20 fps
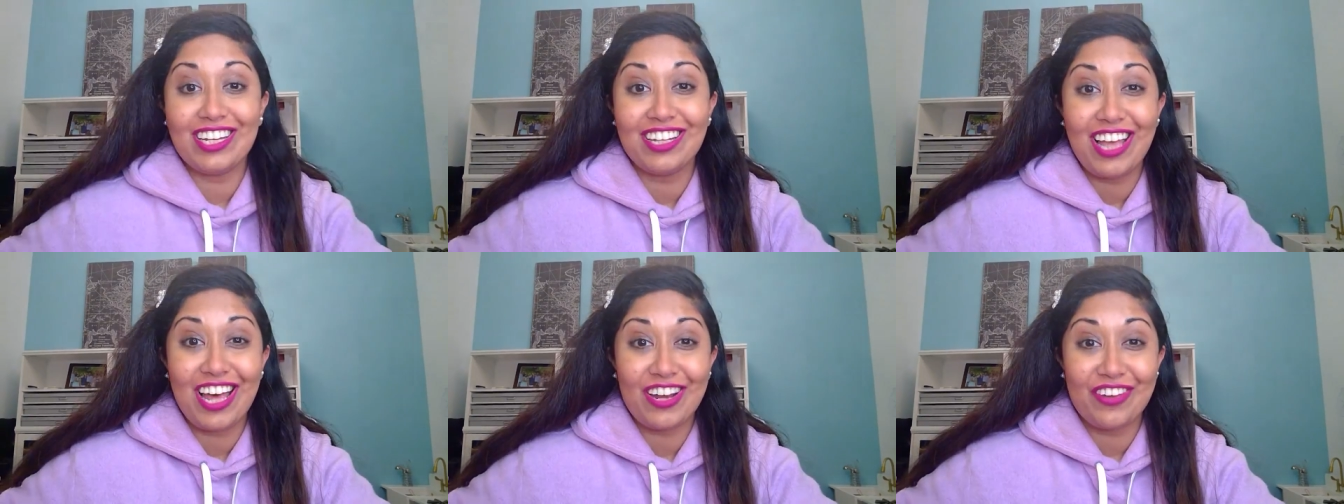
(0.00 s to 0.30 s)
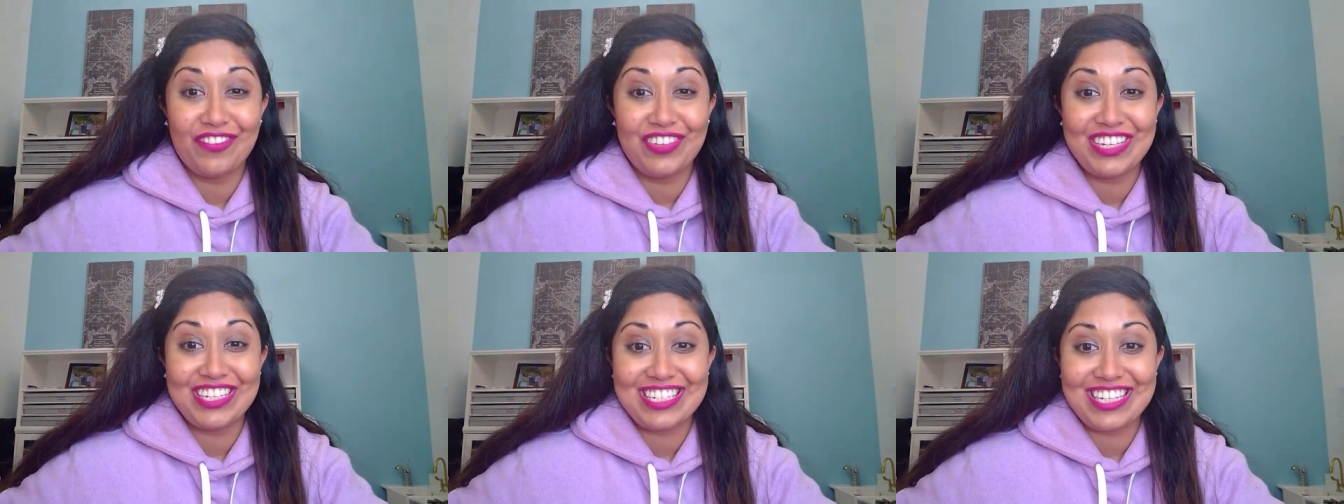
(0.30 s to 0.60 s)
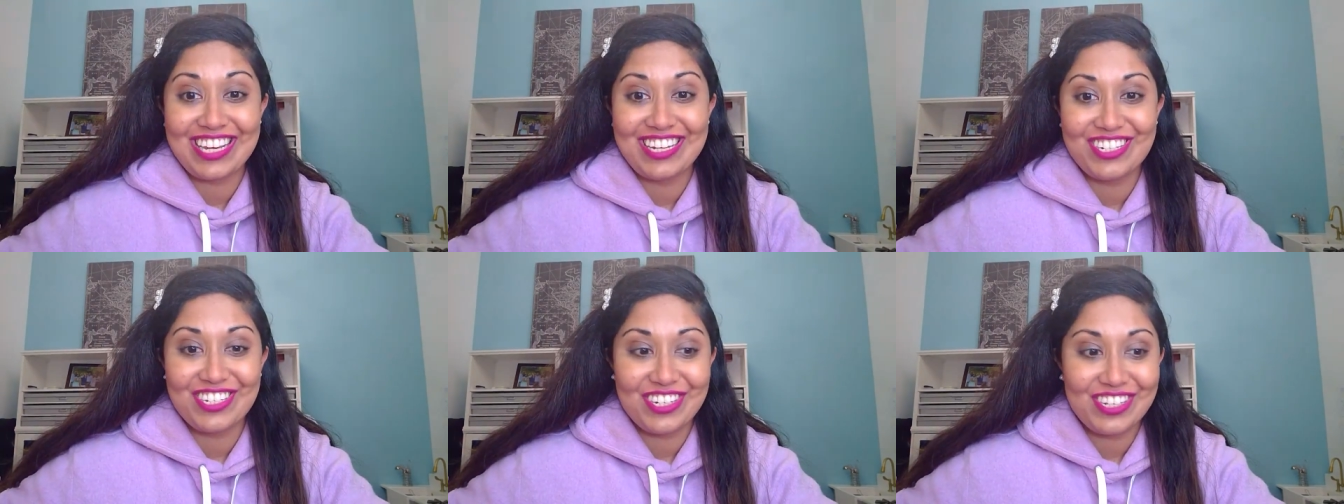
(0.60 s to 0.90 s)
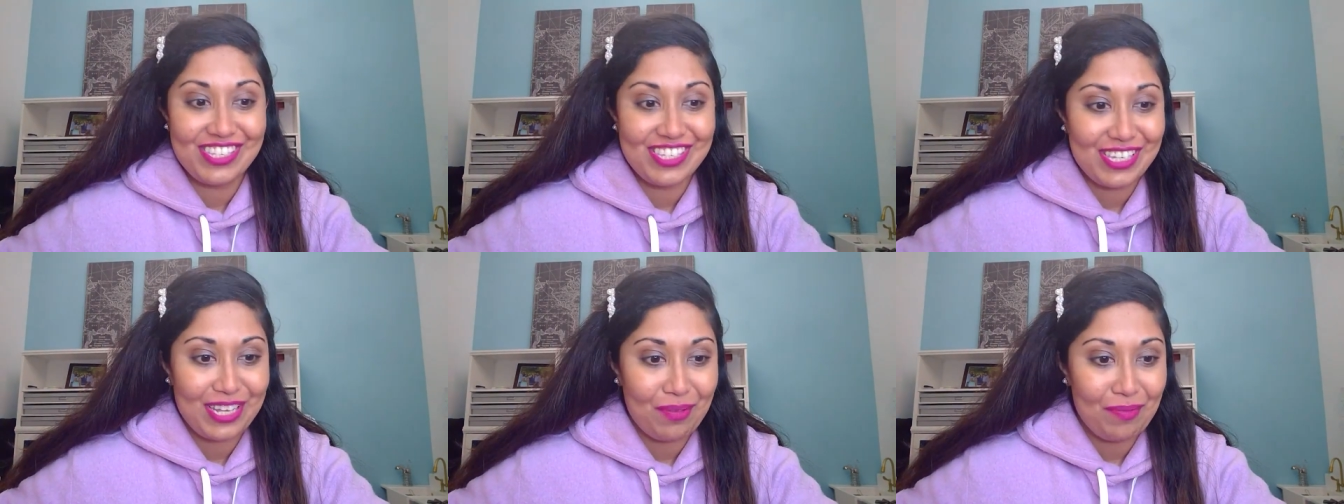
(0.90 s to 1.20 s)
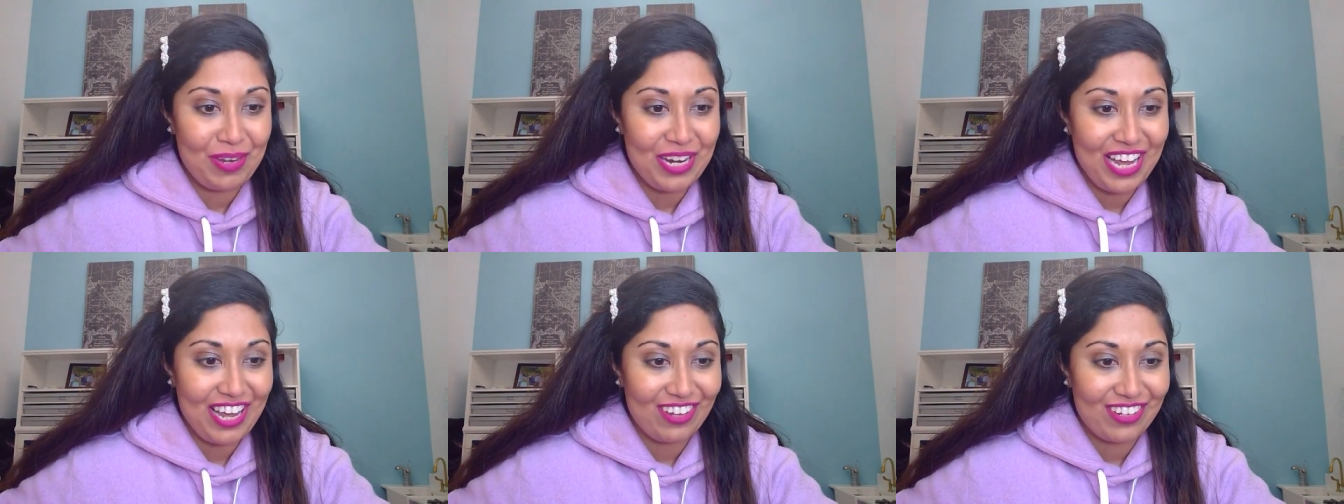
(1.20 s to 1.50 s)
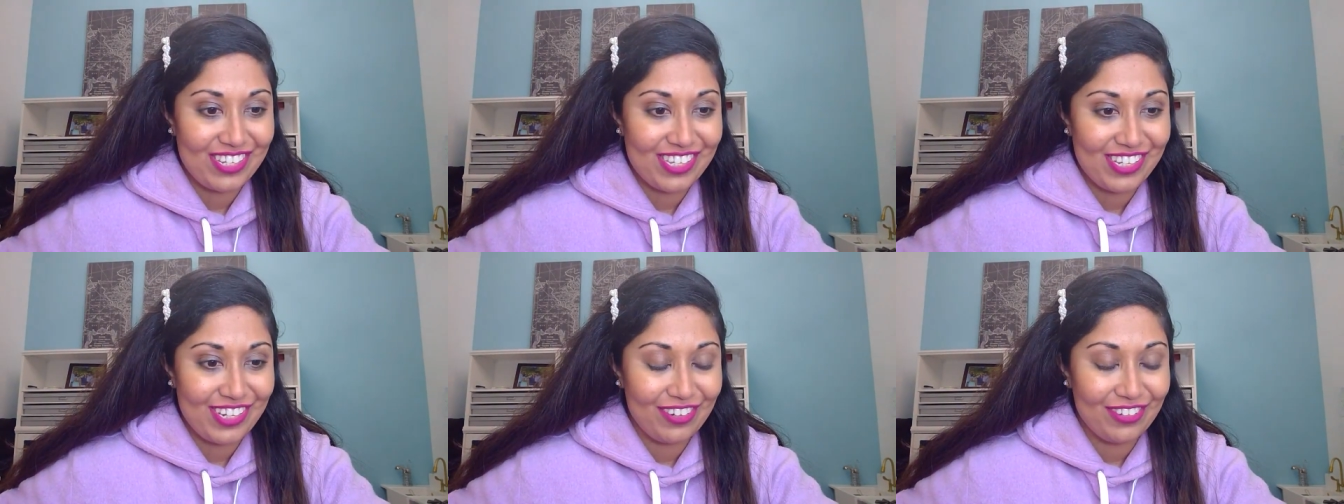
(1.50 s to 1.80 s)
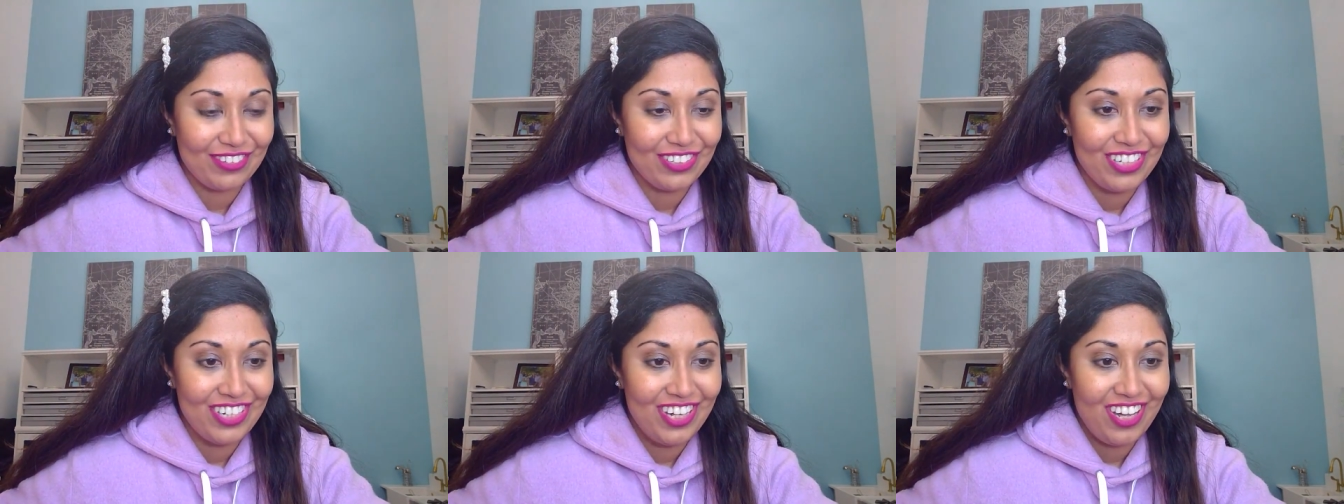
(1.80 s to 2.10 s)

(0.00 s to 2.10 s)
lot of intentions coming out. So,